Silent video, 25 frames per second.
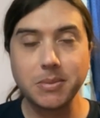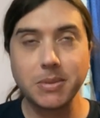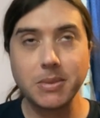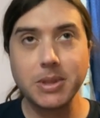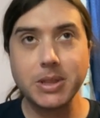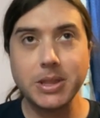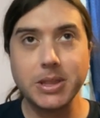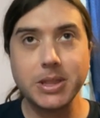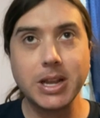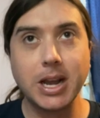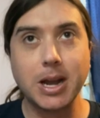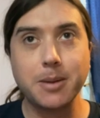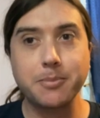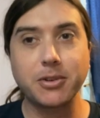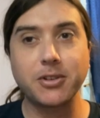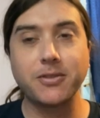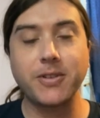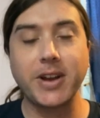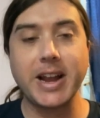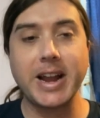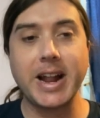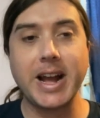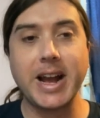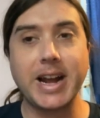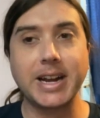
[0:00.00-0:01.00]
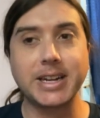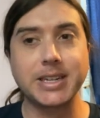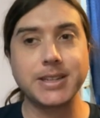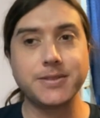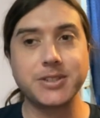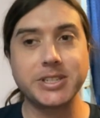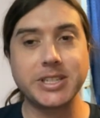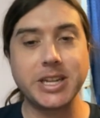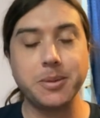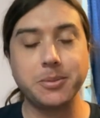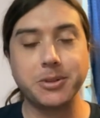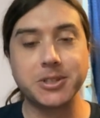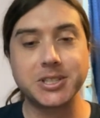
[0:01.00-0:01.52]
not provide active
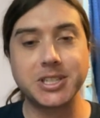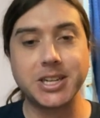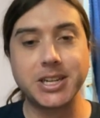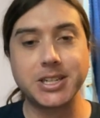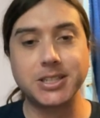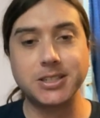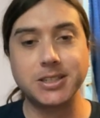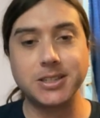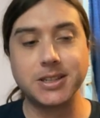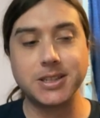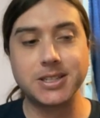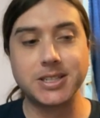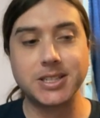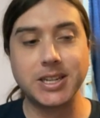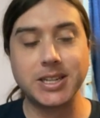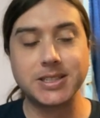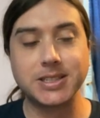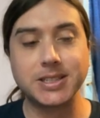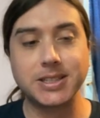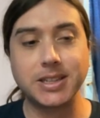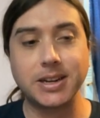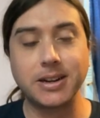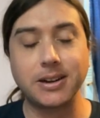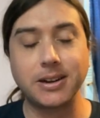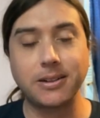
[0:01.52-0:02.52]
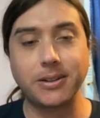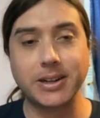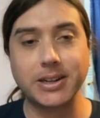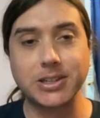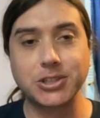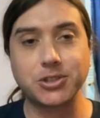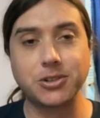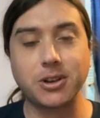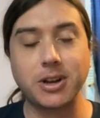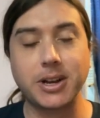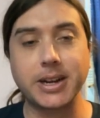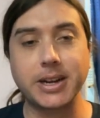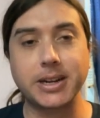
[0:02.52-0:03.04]
stabilization in the sense that an
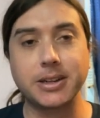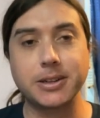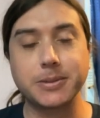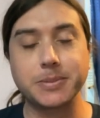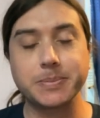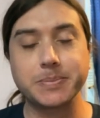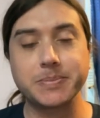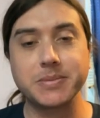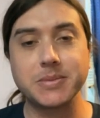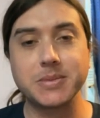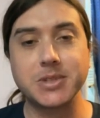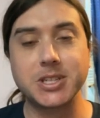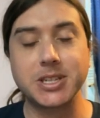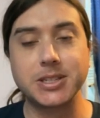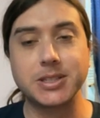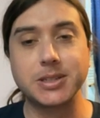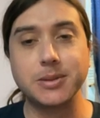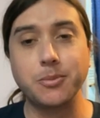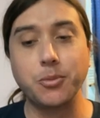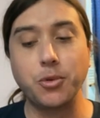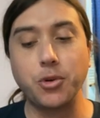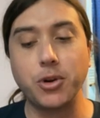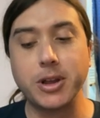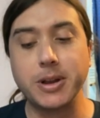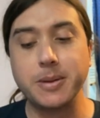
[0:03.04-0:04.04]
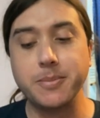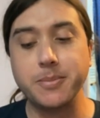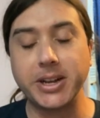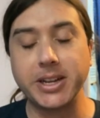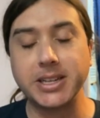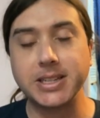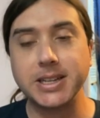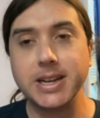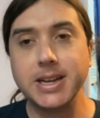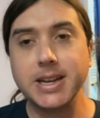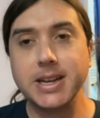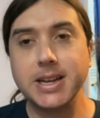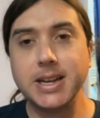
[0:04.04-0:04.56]
electronic system would, but
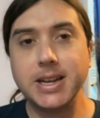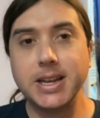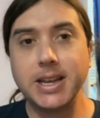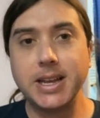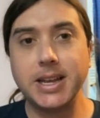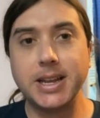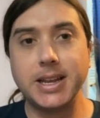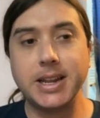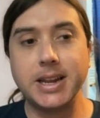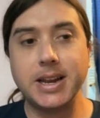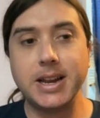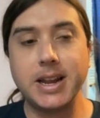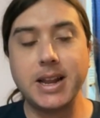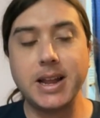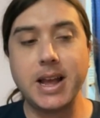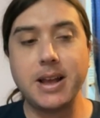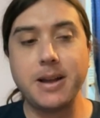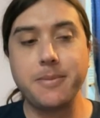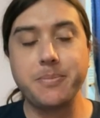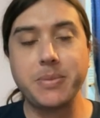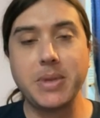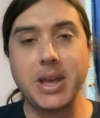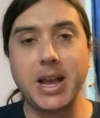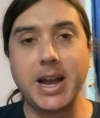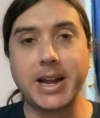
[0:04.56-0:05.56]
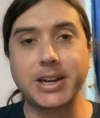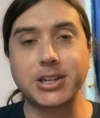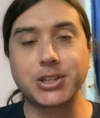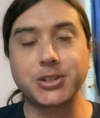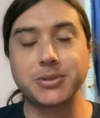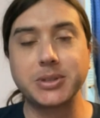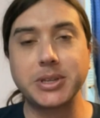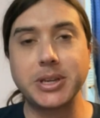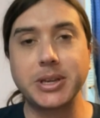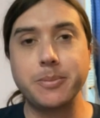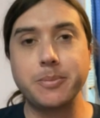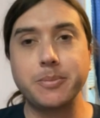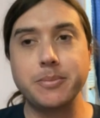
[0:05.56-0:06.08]
it
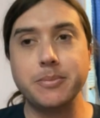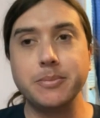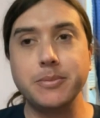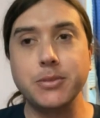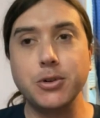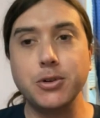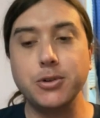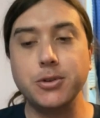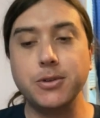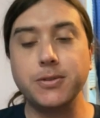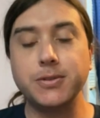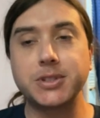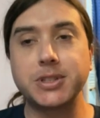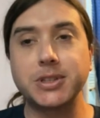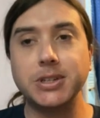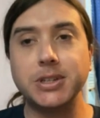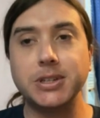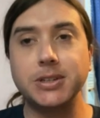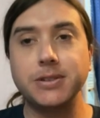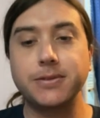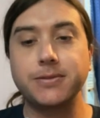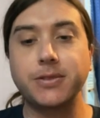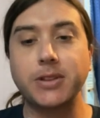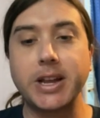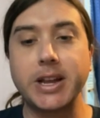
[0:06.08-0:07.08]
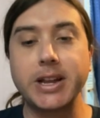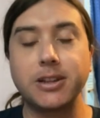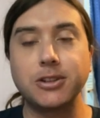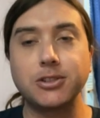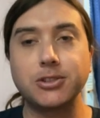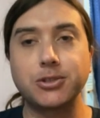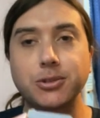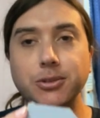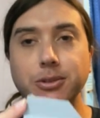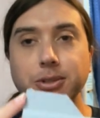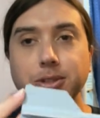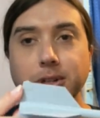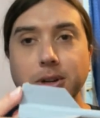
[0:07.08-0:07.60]
actually moves the flight
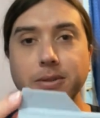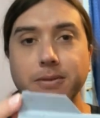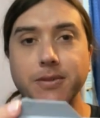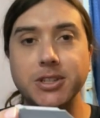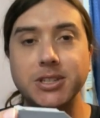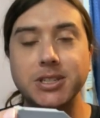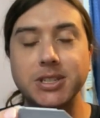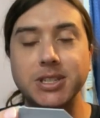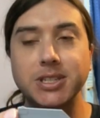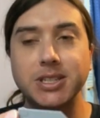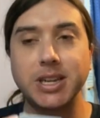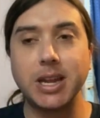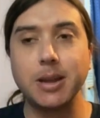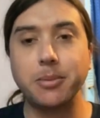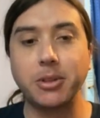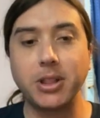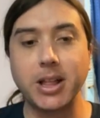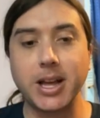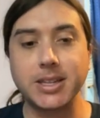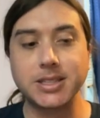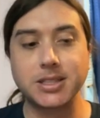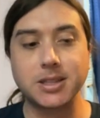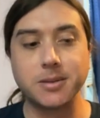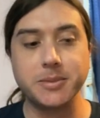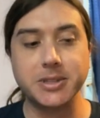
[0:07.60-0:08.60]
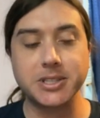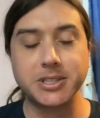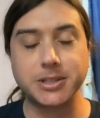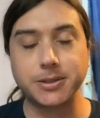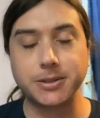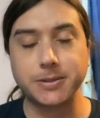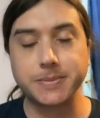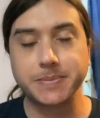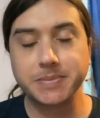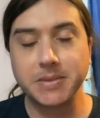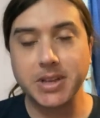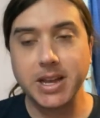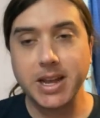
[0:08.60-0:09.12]
control surface to stabilize the missile.
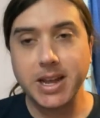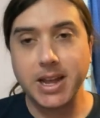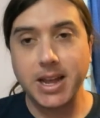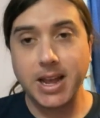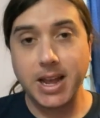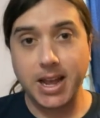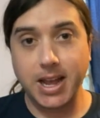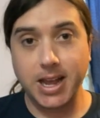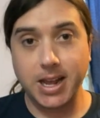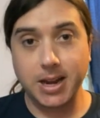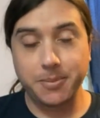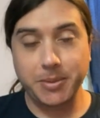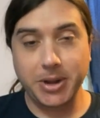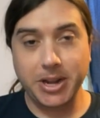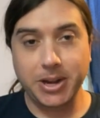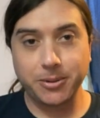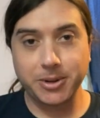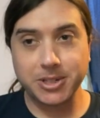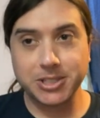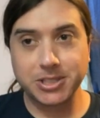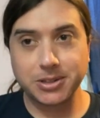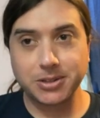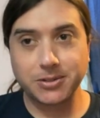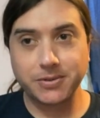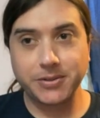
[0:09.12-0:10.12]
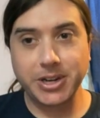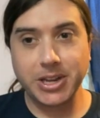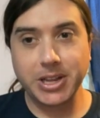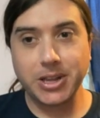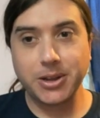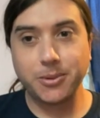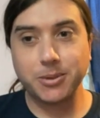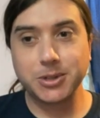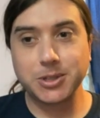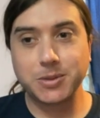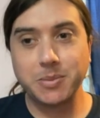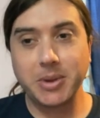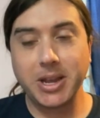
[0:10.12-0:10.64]
And my original video
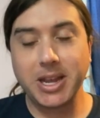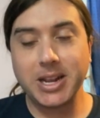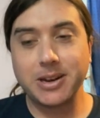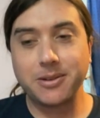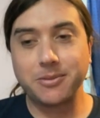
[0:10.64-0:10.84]
was made in